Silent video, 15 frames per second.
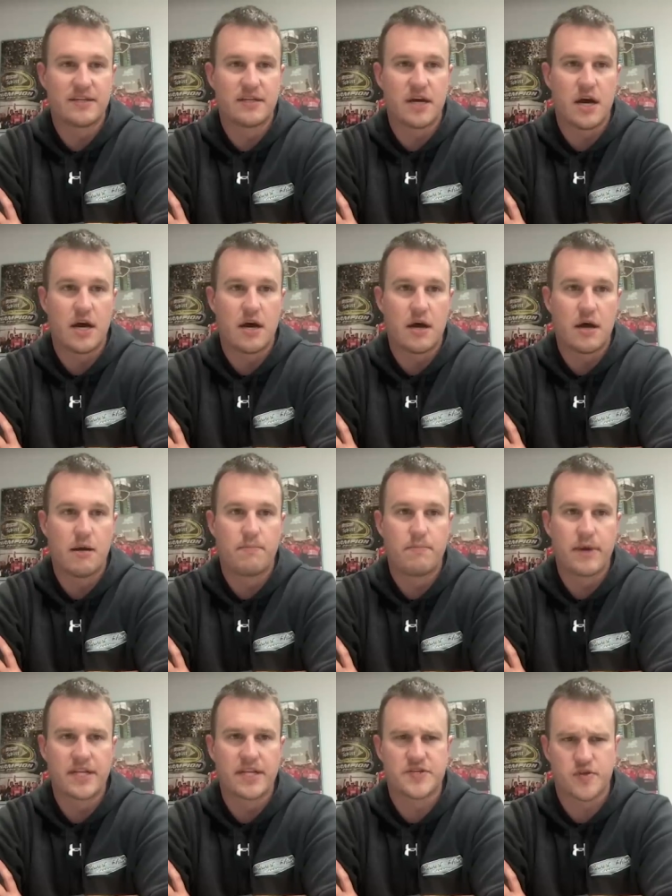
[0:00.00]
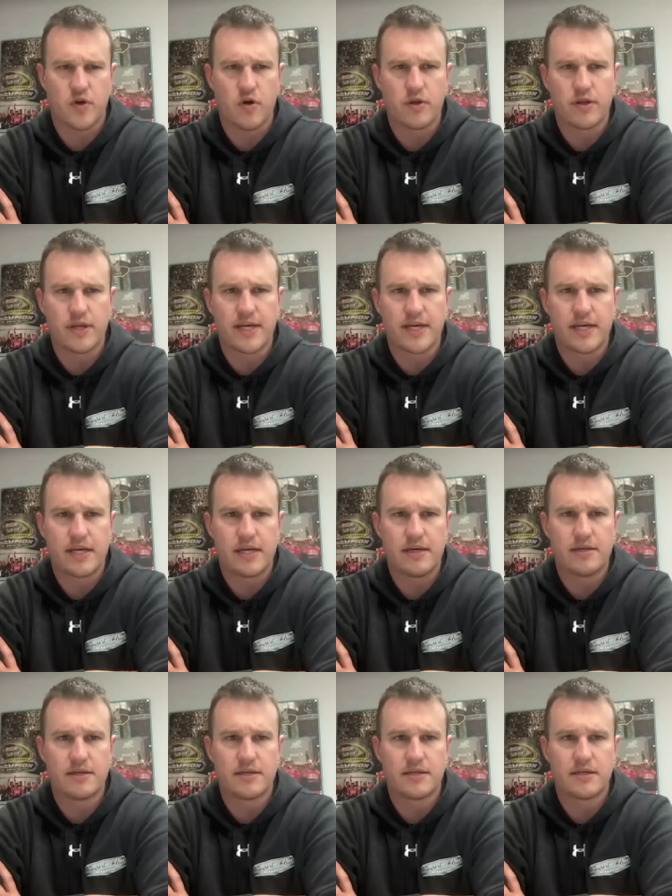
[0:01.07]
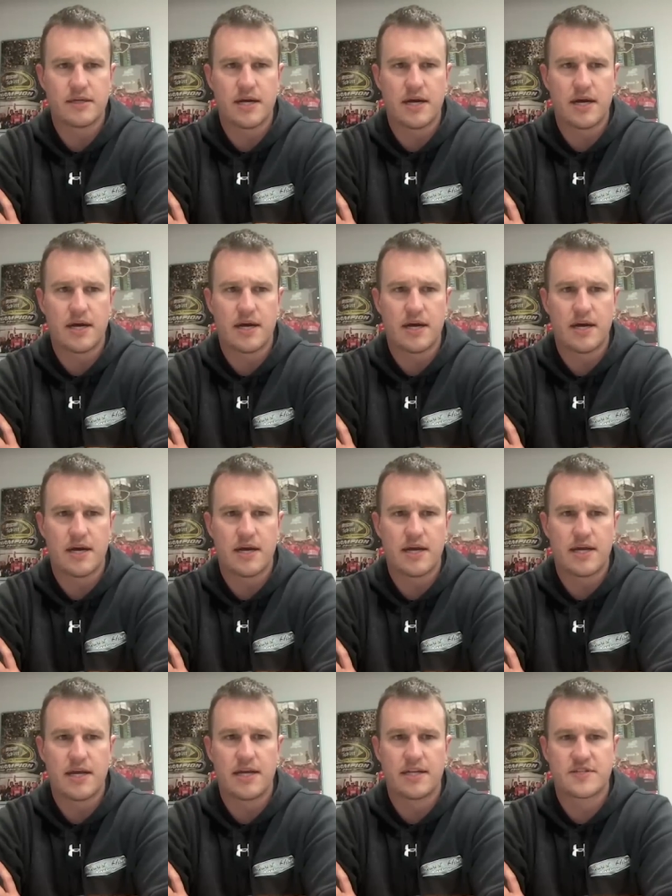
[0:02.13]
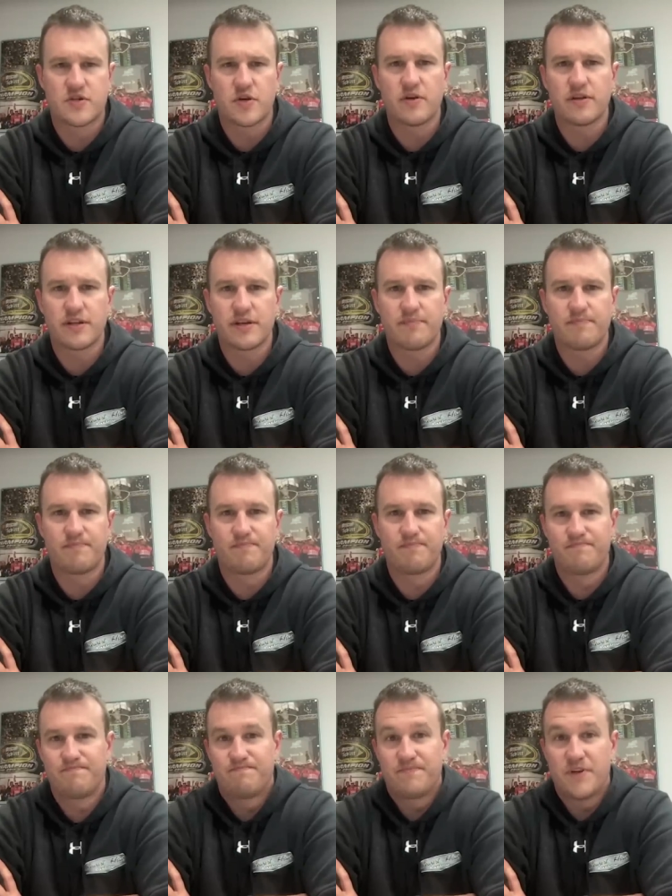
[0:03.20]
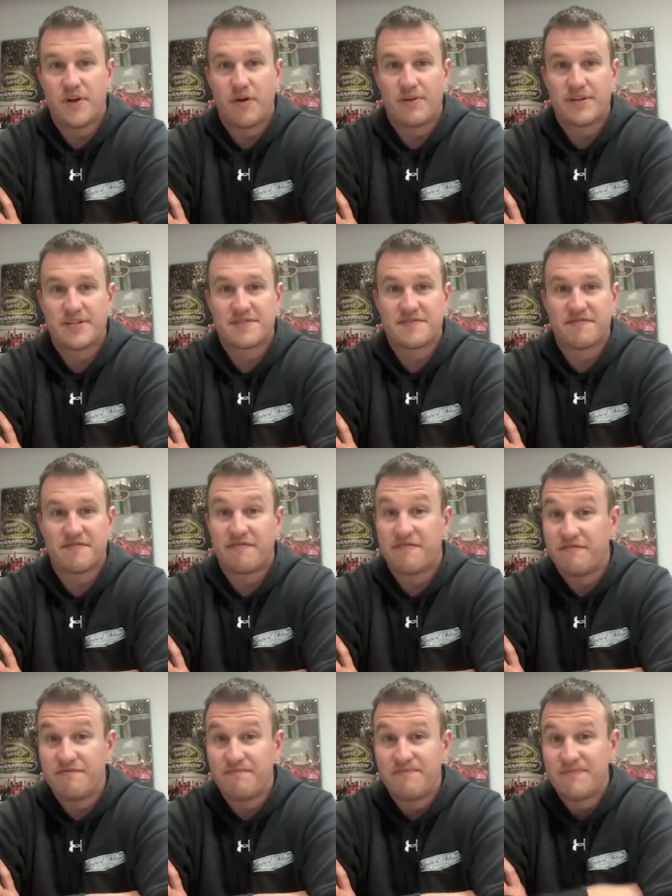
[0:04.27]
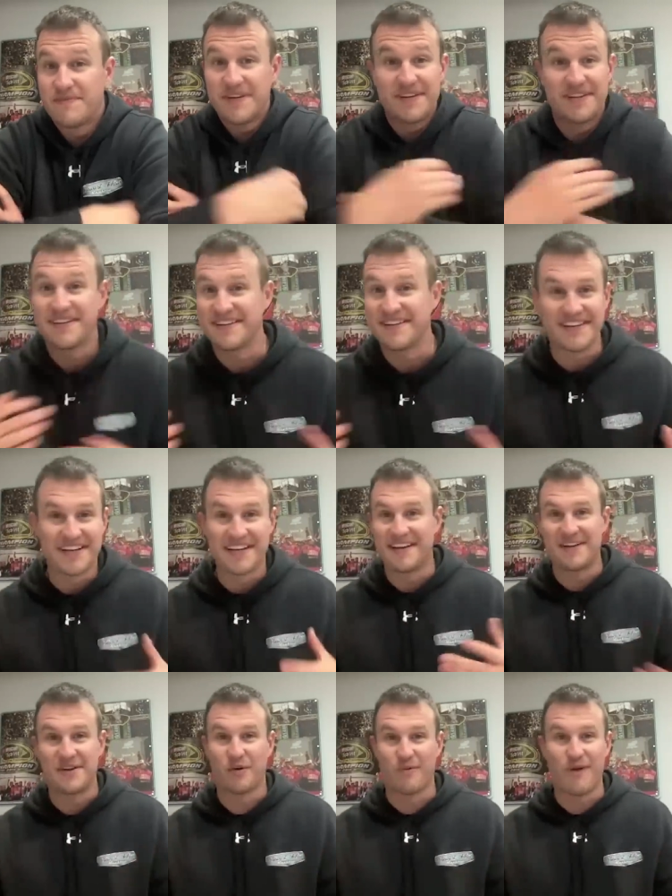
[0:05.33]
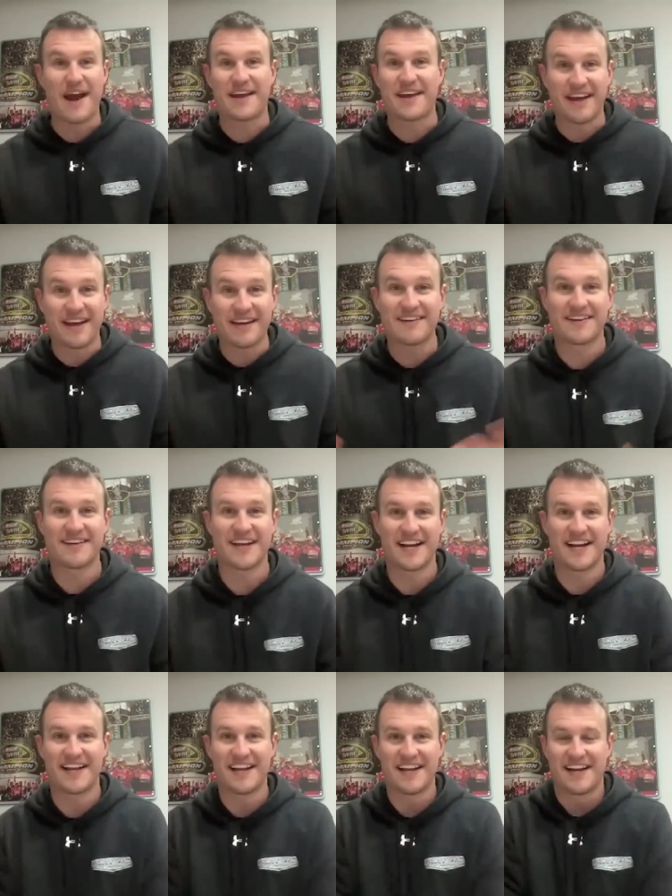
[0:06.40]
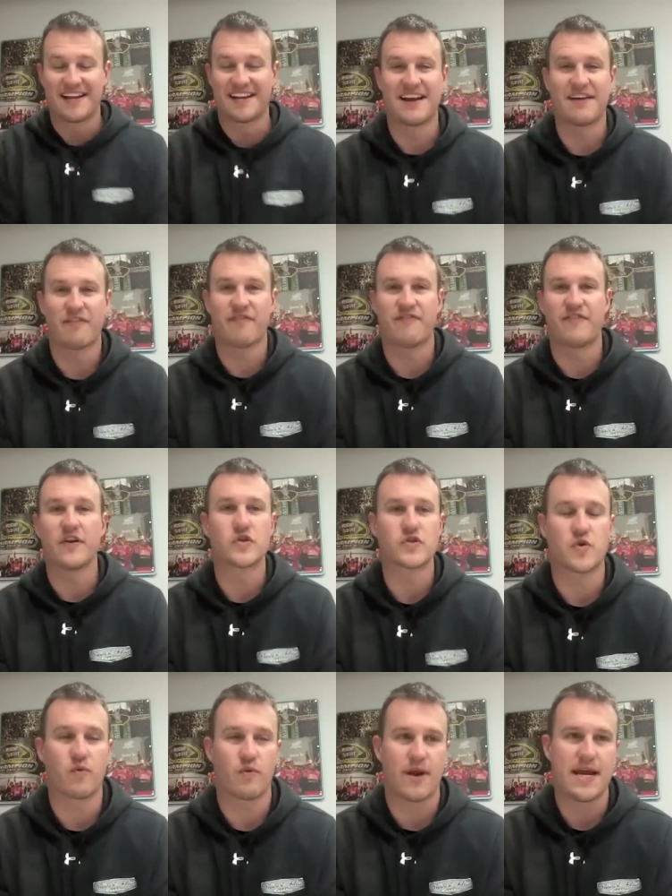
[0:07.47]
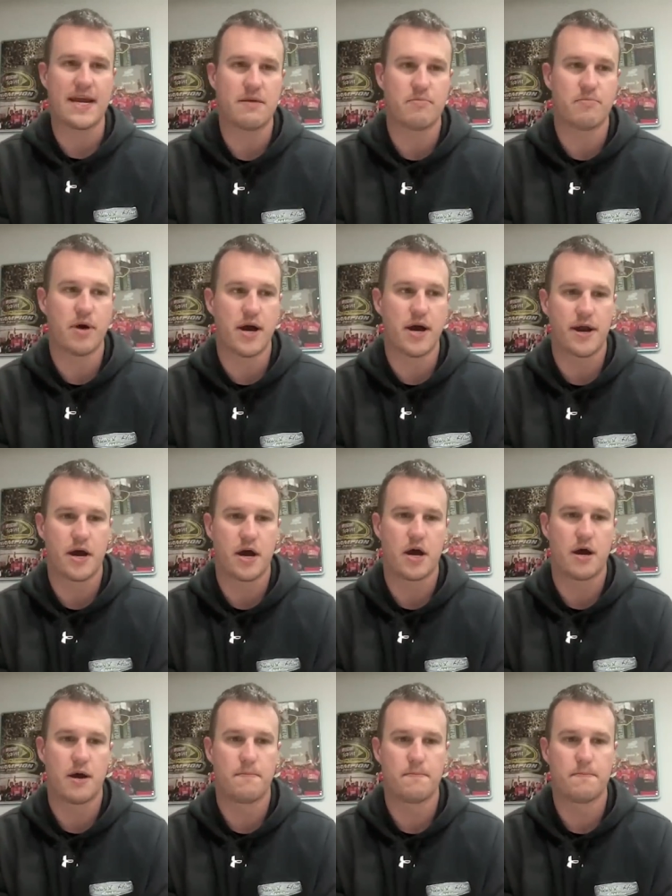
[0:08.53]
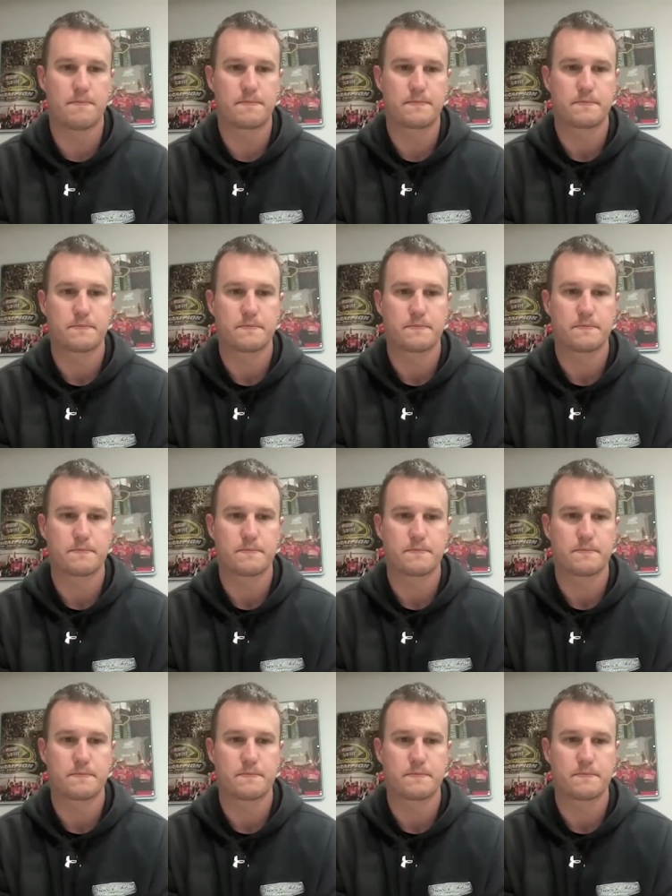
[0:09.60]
Um, it's certainly uh it's certainly, you know, it doesn't you're wrecking and it, it never feels great, but um